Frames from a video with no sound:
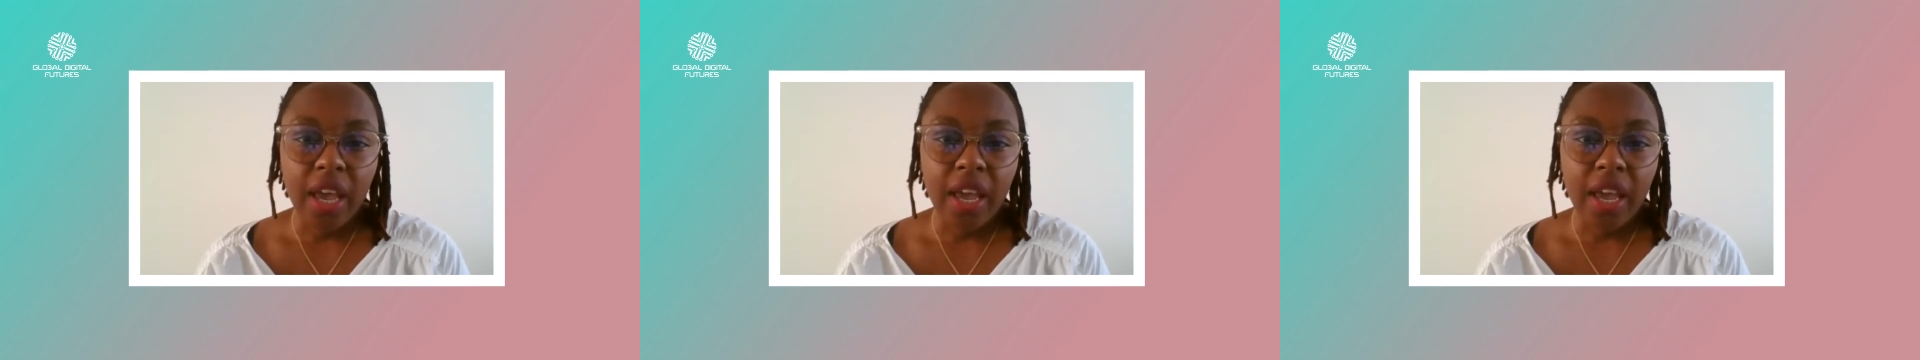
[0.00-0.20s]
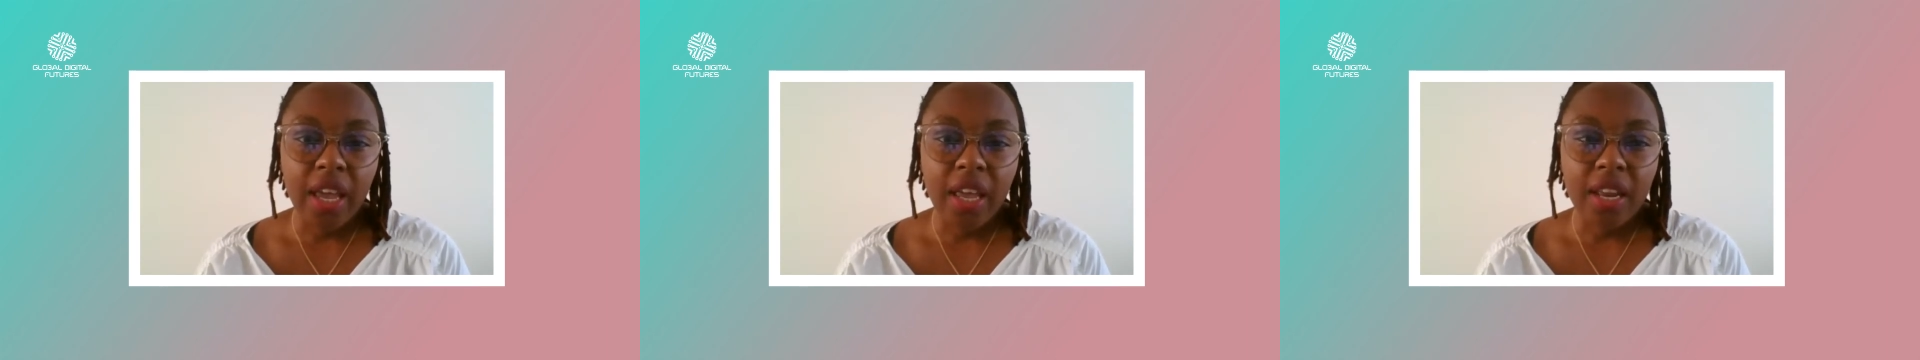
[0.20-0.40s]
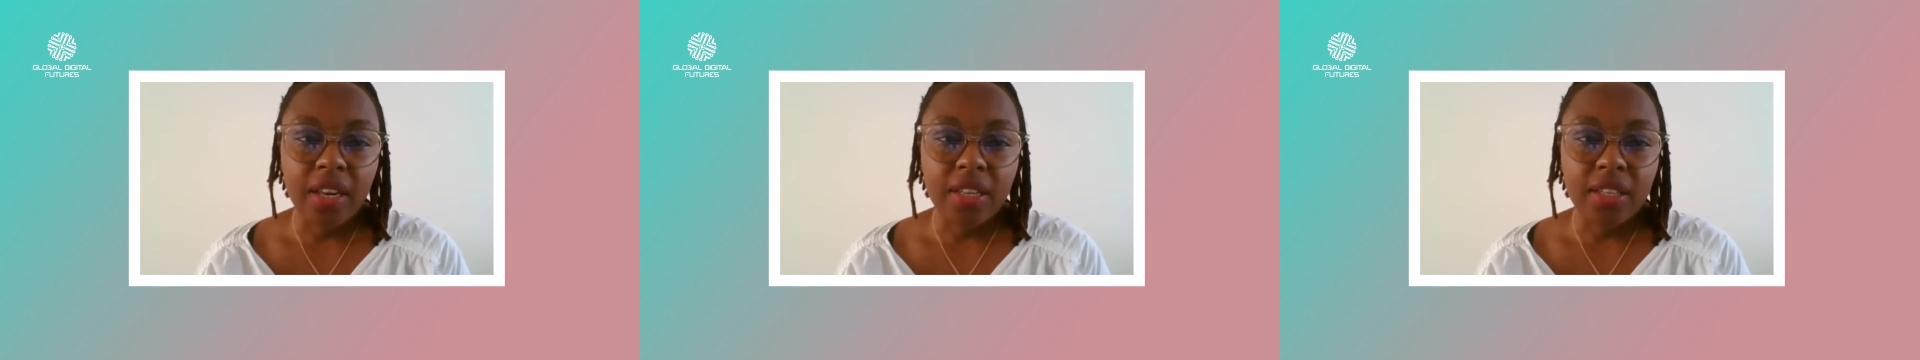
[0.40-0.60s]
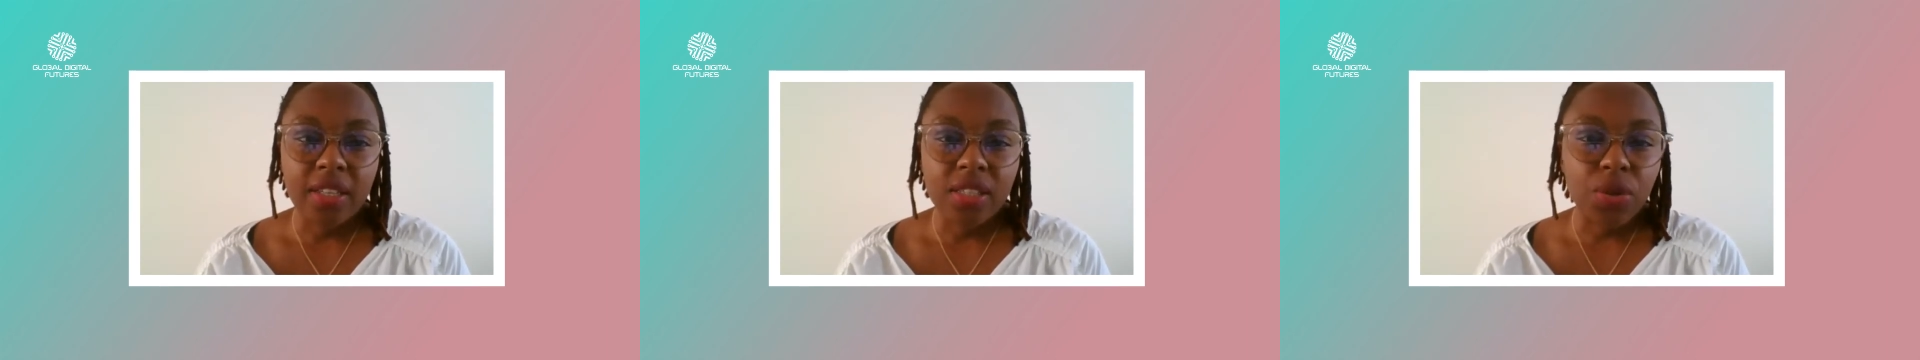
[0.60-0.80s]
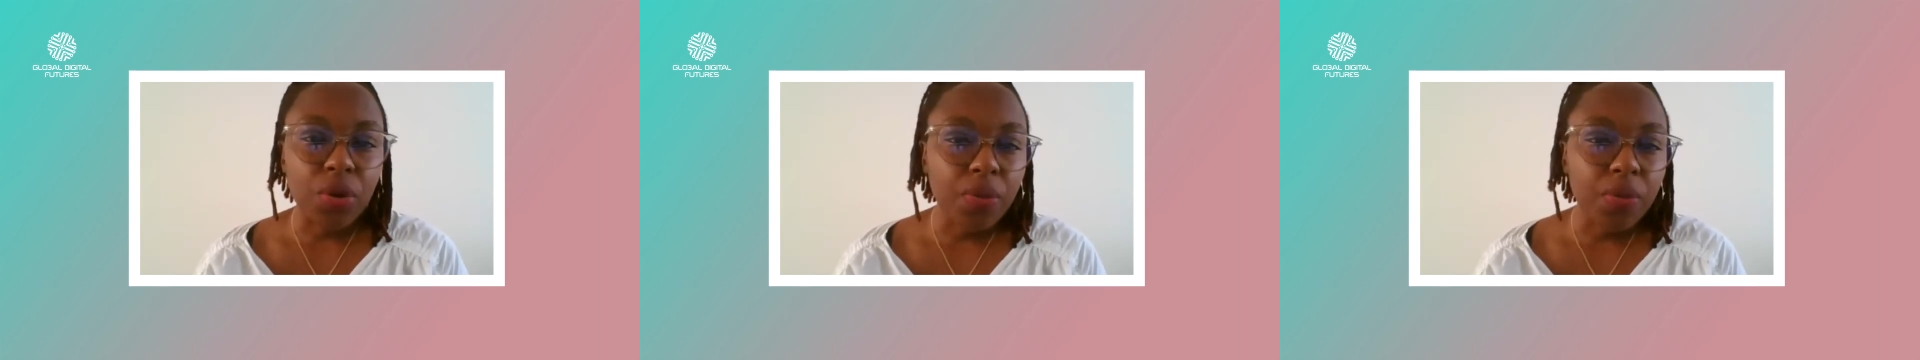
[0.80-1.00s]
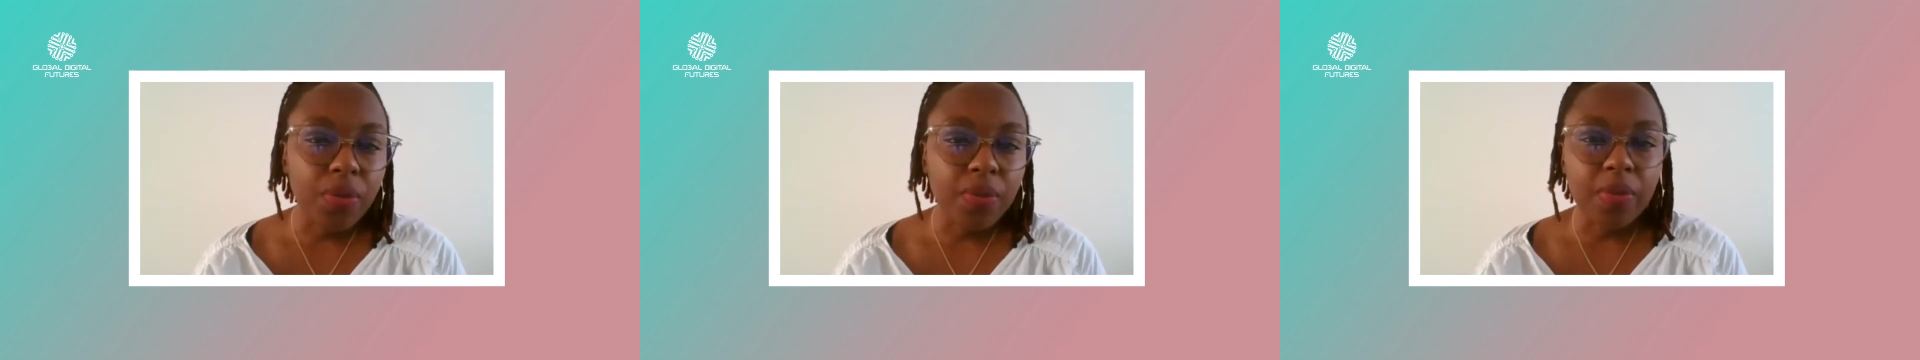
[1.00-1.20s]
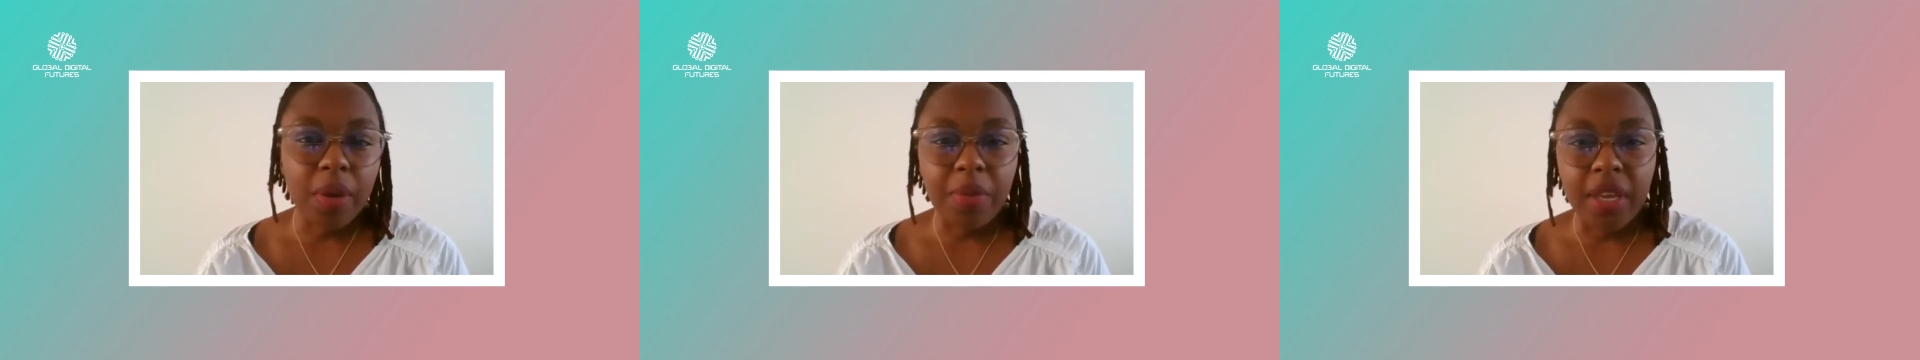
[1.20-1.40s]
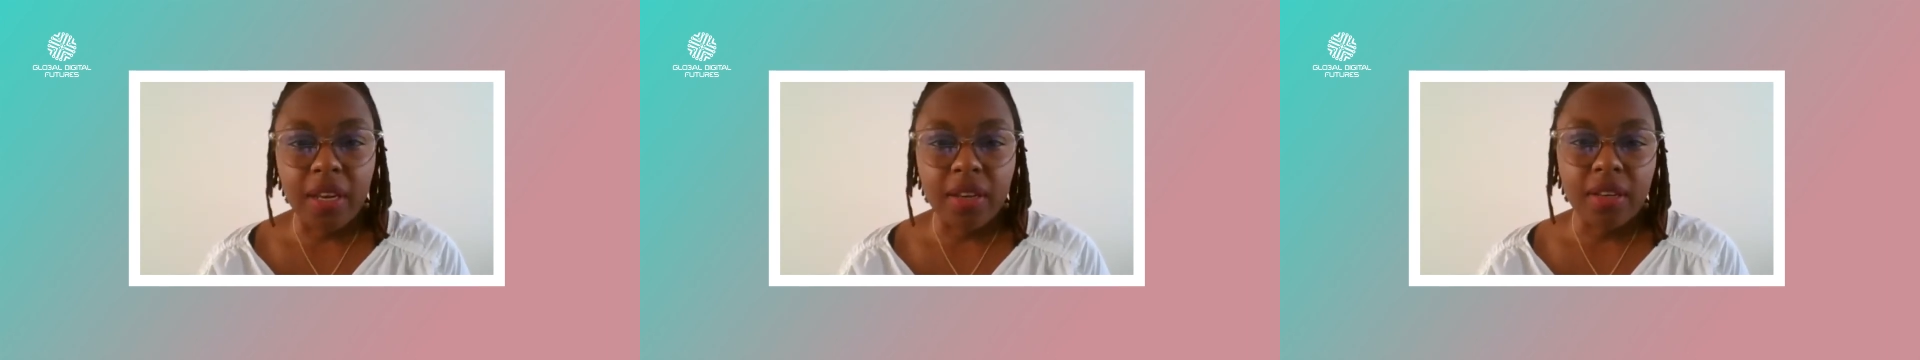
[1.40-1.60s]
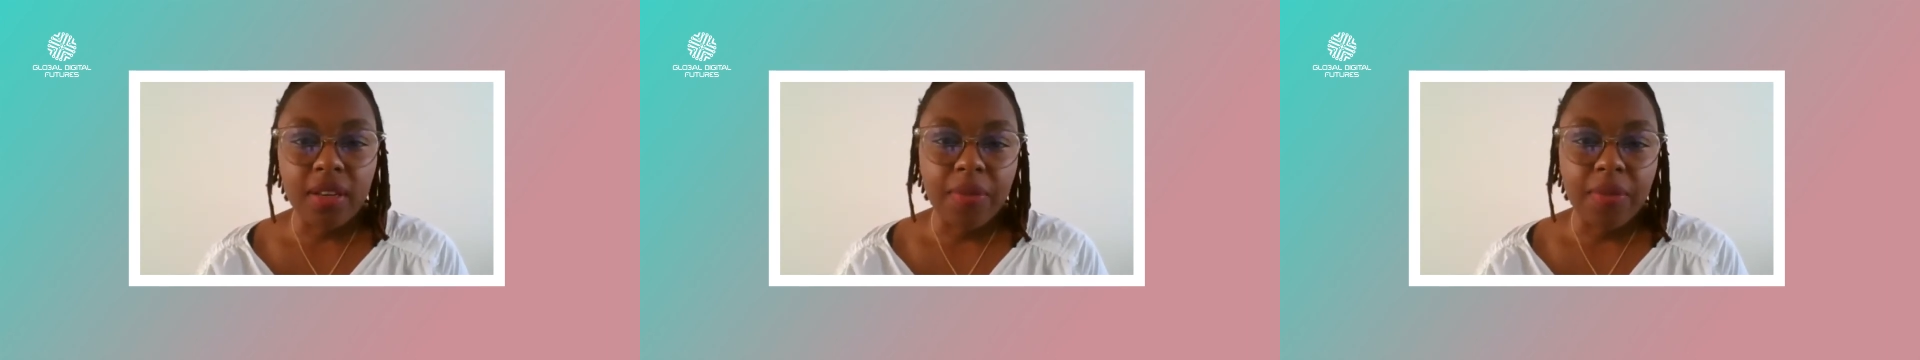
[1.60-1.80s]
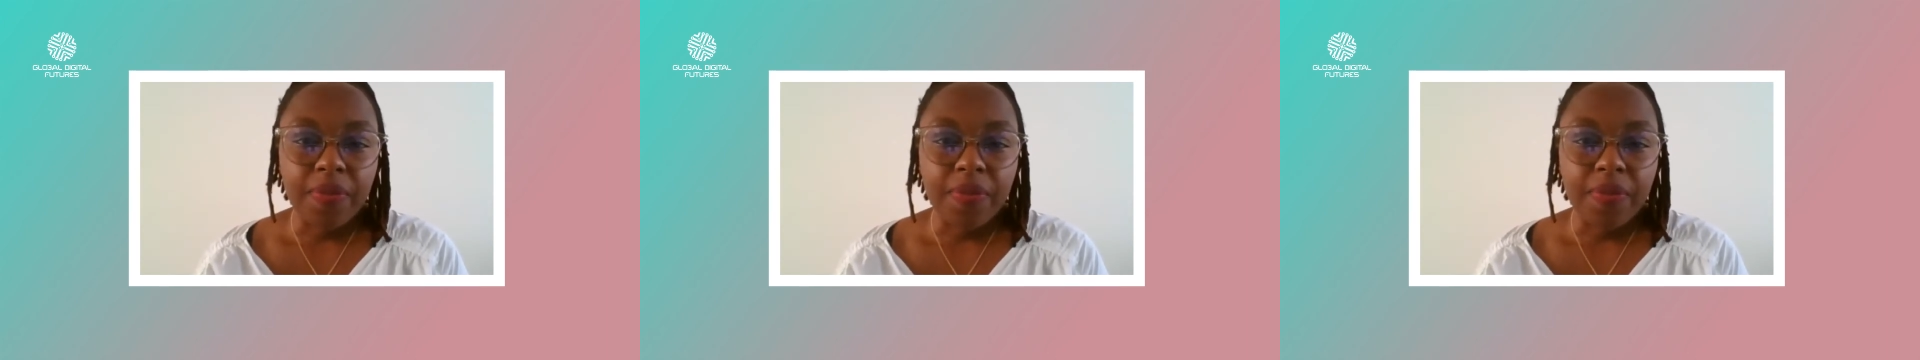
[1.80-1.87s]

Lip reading: And so, I mean,